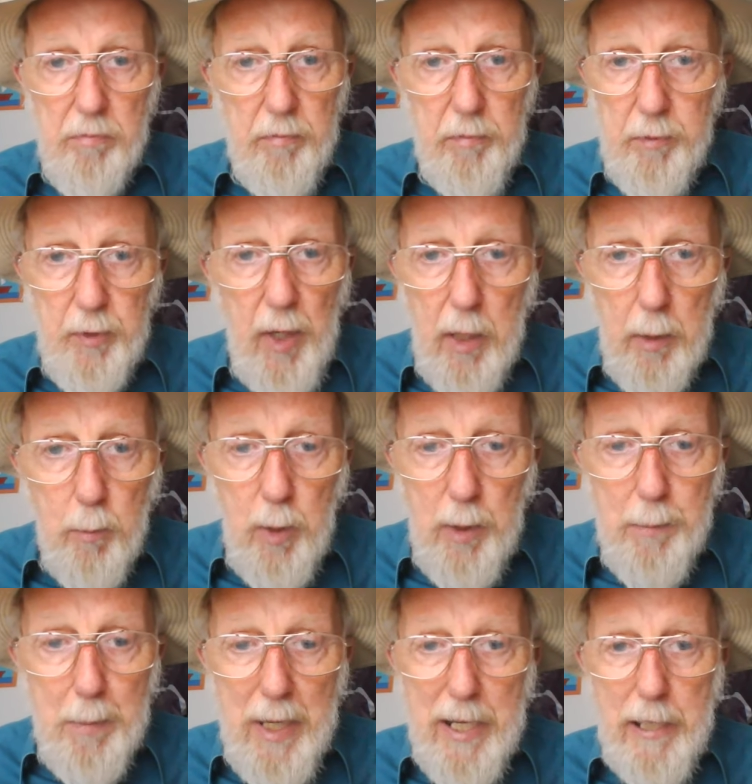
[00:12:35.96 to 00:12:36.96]
fine with
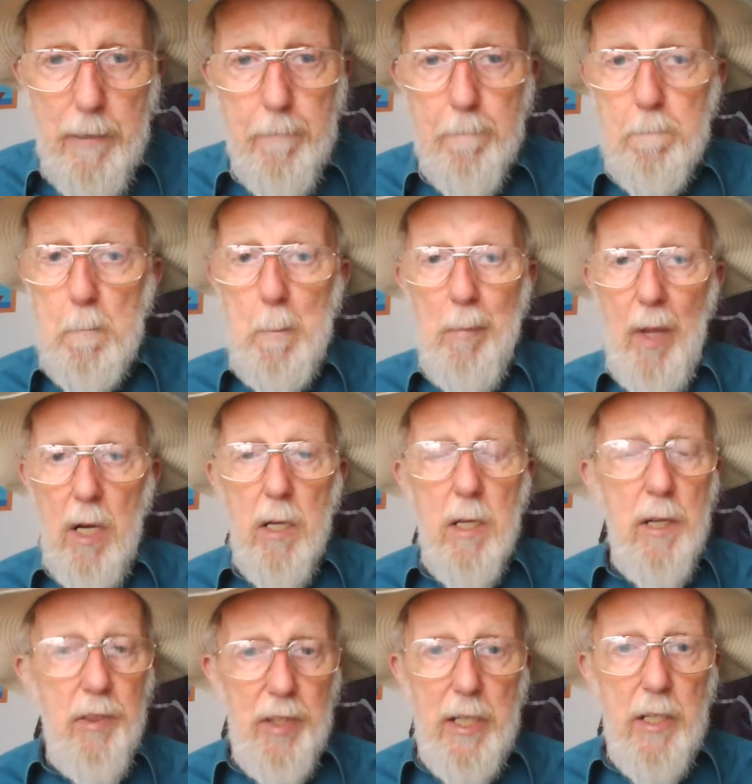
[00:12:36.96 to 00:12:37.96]
me.
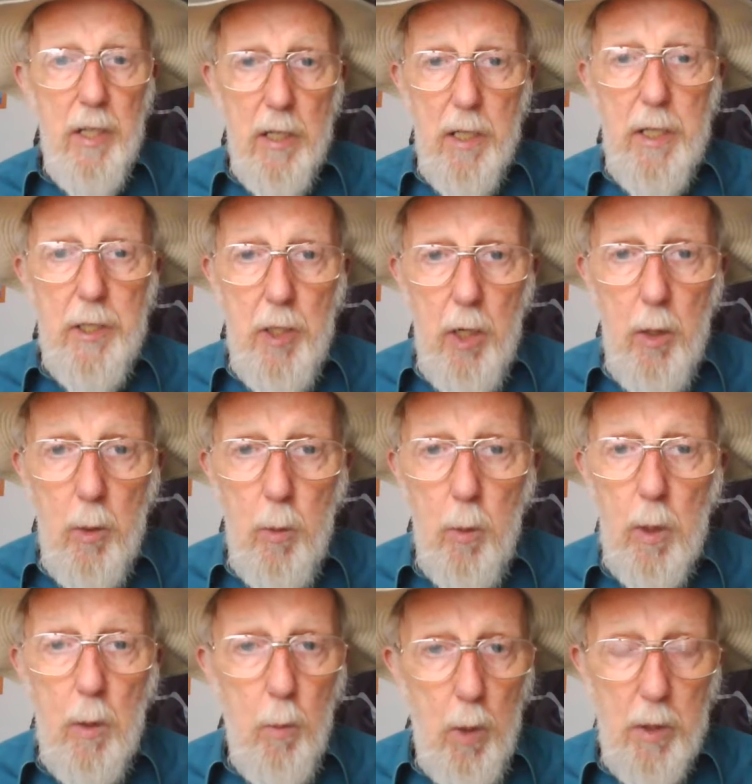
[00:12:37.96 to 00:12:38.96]
I think I know
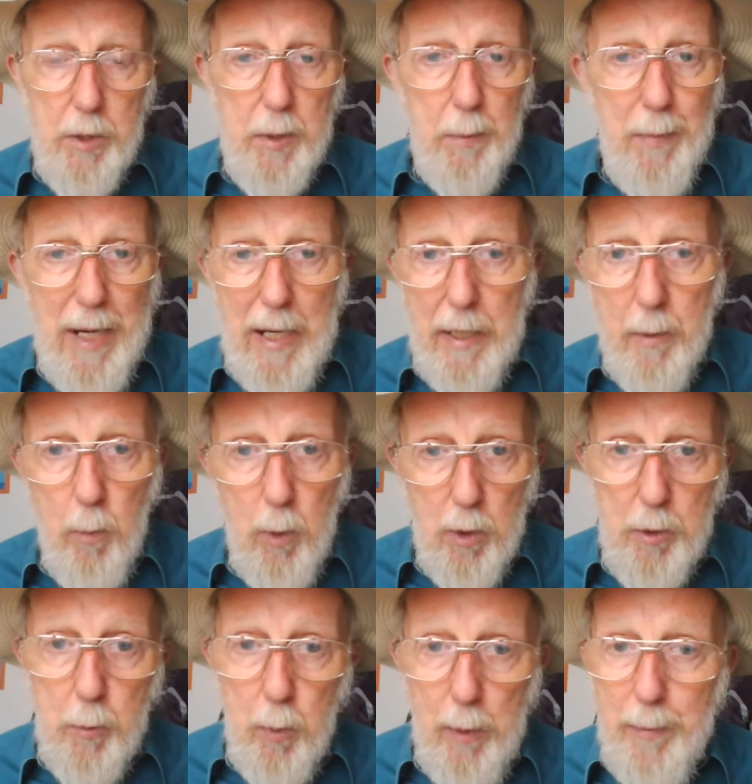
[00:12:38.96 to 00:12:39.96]
what's a man and
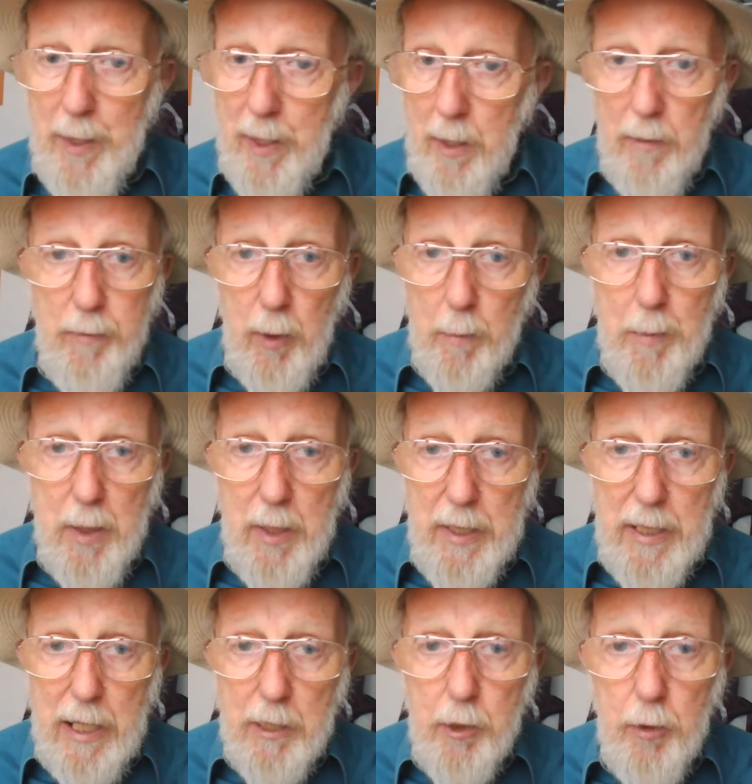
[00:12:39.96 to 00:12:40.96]
what's a woman. I've got my
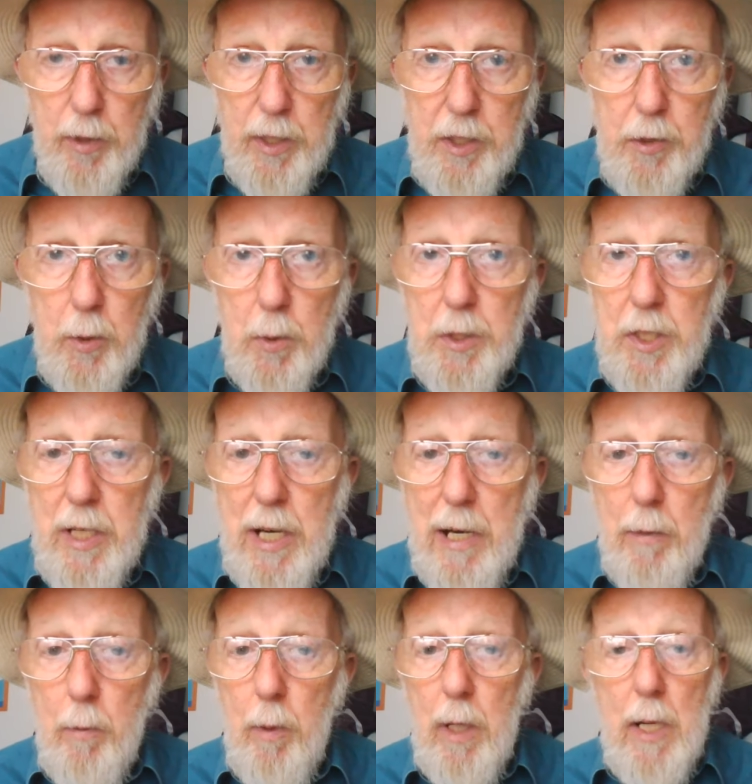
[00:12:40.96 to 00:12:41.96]
categories sorted
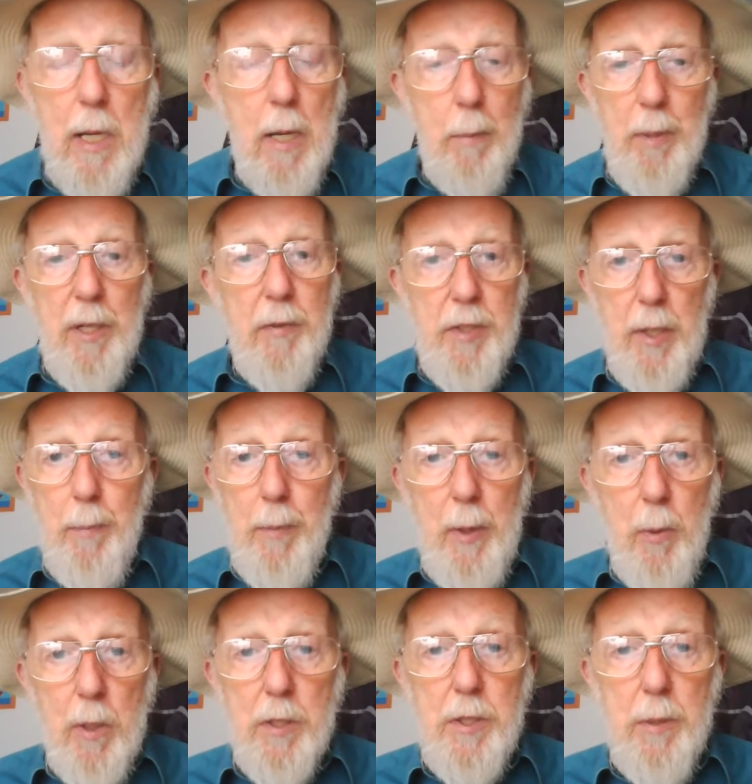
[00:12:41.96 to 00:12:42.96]
out. But if somebody
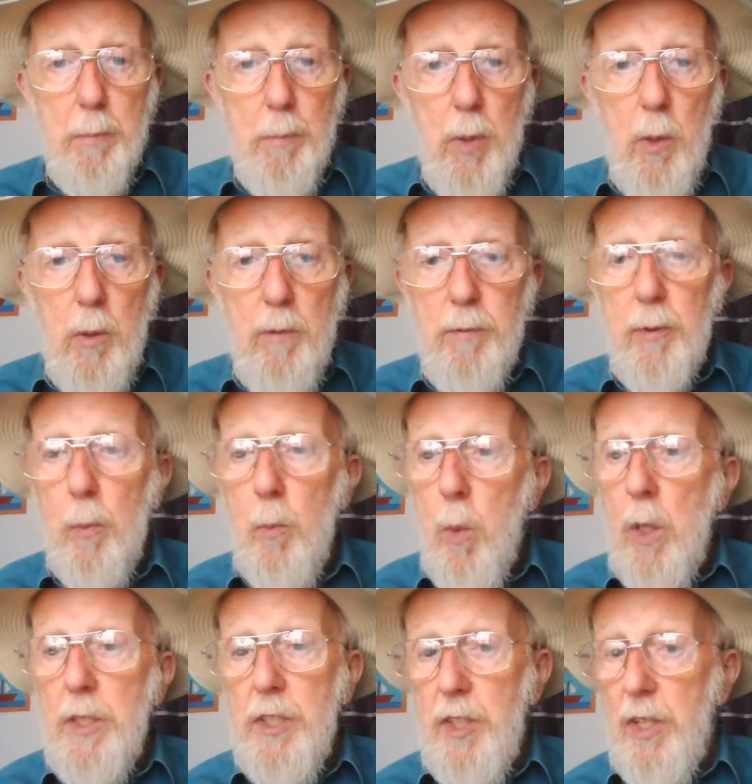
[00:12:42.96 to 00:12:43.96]
wants to move from
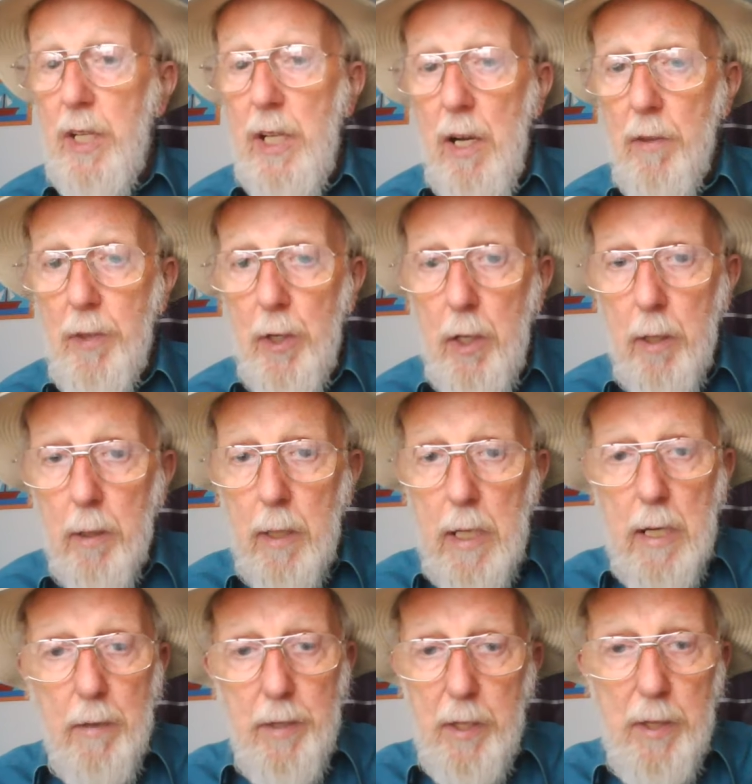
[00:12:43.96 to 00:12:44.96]
one to the other,
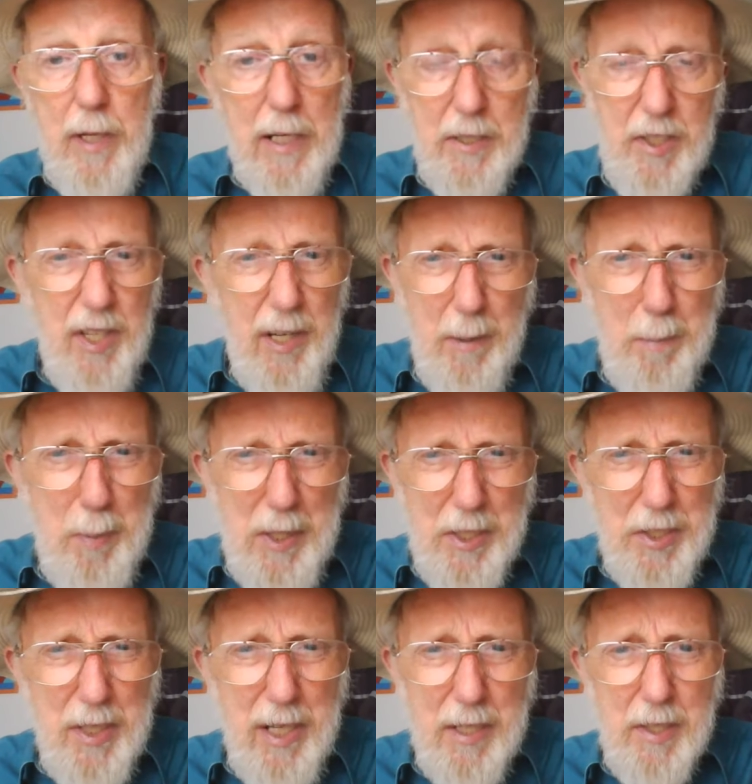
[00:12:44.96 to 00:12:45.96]
then that's their
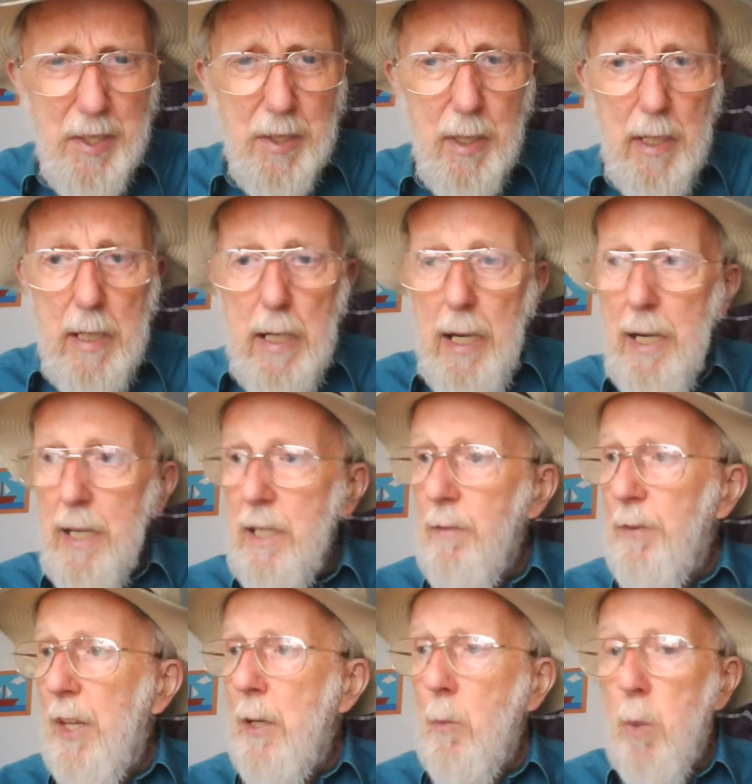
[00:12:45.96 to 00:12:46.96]
business. And
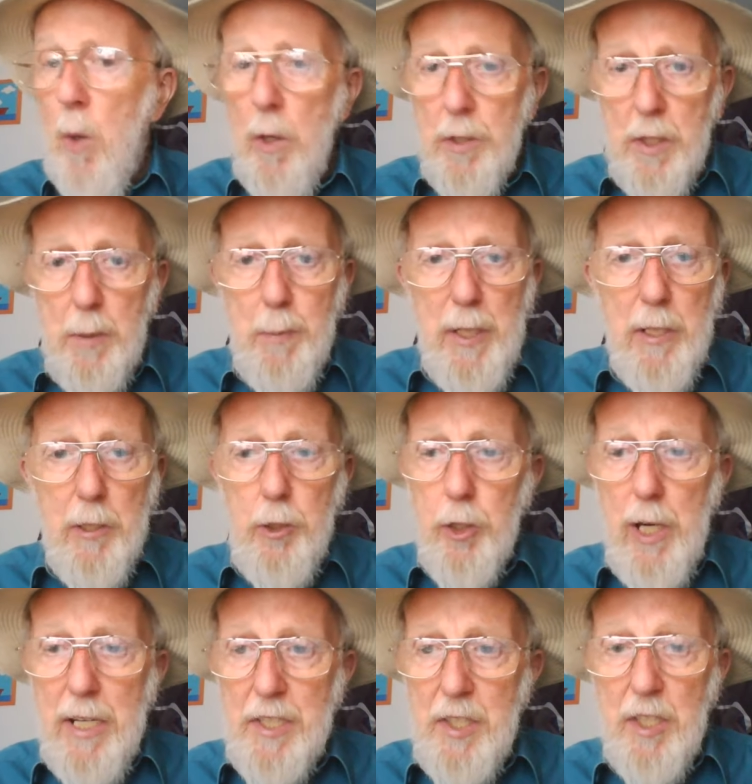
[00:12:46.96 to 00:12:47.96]
if they want to be
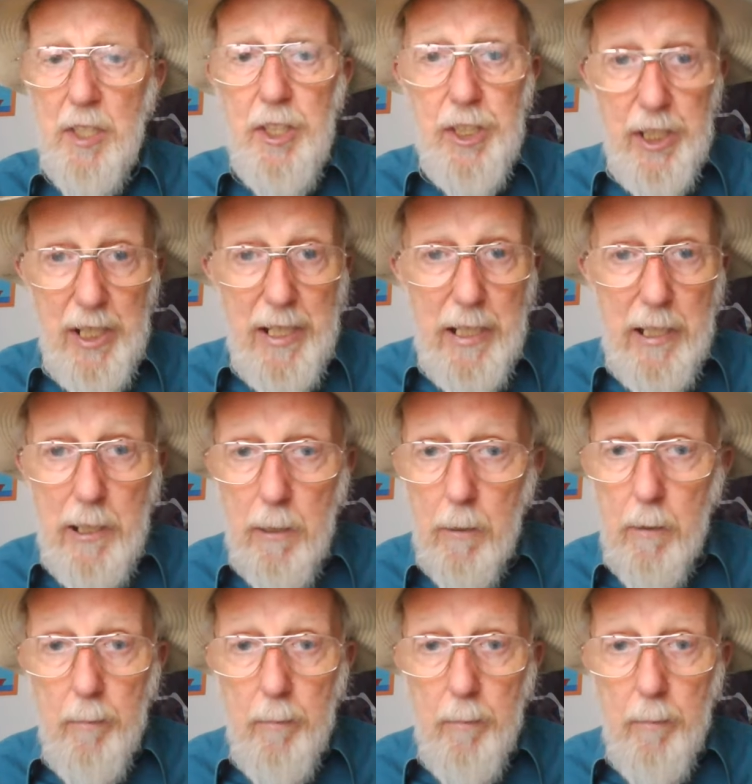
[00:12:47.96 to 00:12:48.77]
addressed as she,